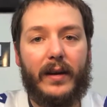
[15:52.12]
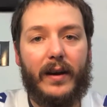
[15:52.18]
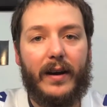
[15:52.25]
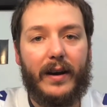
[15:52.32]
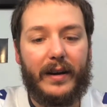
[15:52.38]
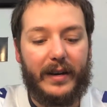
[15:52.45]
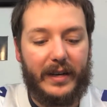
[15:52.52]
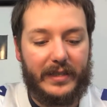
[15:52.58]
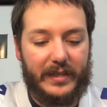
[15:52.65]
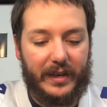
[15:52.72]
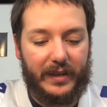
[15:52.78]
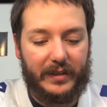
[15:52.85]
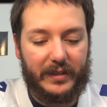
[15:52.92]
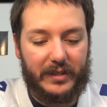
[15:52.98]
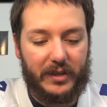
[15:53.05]
Alright guys, I
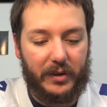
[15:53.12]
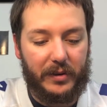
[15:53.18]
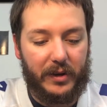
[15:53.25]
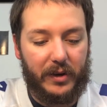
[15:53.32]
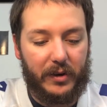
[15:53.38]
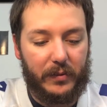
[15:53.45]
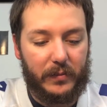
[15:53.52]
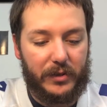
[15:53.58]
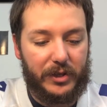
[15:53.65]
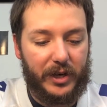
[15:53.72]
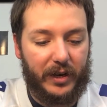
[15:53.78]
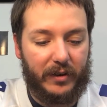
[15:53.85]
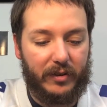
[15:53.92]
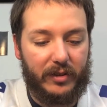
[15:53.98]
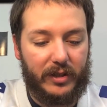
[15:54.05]
got this on the ohms
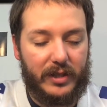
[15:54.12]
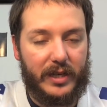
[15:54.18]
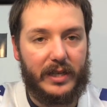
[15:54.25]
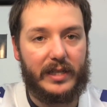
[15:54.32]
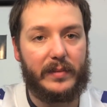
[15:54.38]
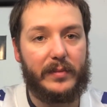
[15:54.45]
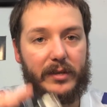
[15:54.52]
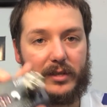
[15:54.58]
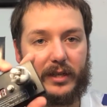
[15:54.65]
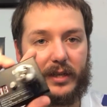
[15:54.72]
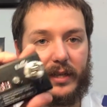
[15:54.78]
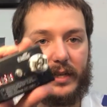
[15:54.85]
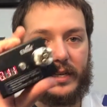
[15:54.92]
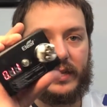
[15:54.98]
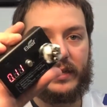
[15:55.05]
checker. In this case I'm using
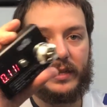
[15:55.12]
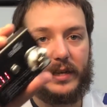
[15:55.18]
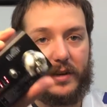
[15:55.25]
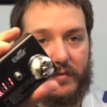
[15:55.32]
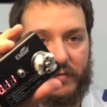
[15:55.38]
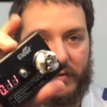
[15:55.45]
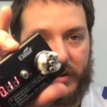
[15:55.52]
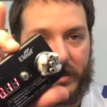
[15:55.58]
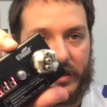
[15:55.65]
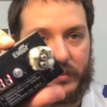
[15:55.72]
an E-leaf.